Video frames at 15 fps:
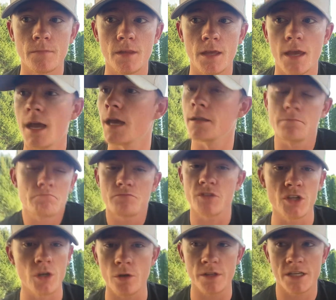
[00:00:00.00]
and
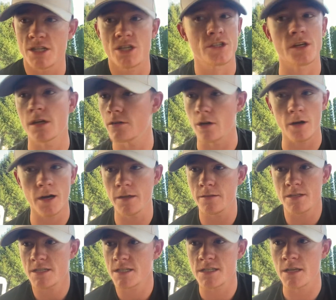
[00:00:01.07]
they just thought, all right,
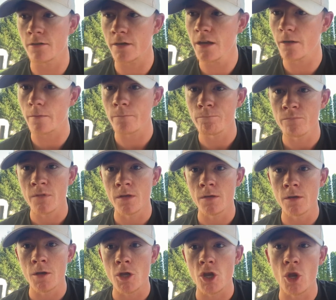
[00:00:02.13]
this is their year.
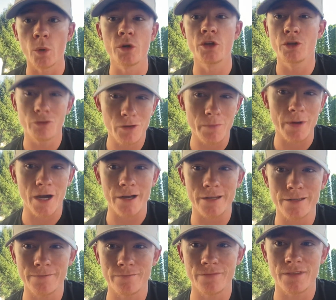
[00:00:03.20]
No one knew about
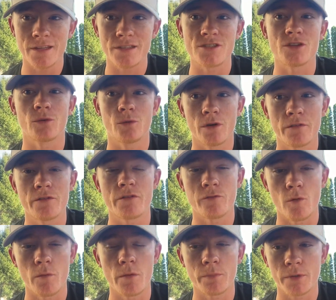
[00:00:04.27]
it until one of the
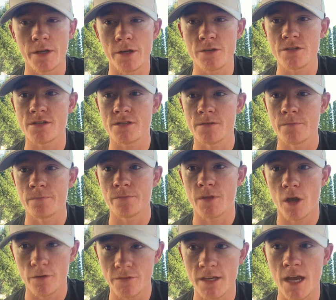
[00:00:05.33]
former players
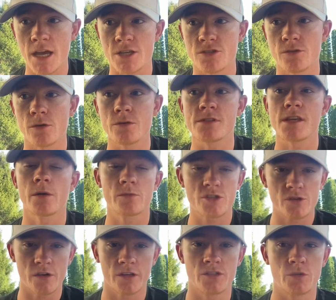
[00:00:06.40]
of the Astros that was
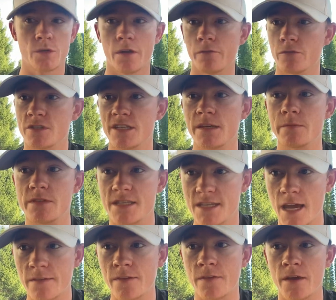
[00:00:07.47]
traded to a different team
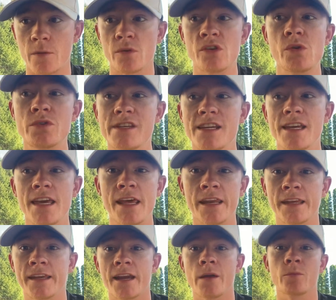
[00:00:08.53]
said that they were using a
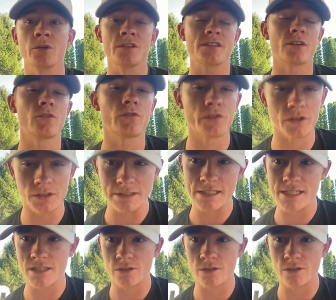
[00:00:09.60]
hidden camera in center field to steal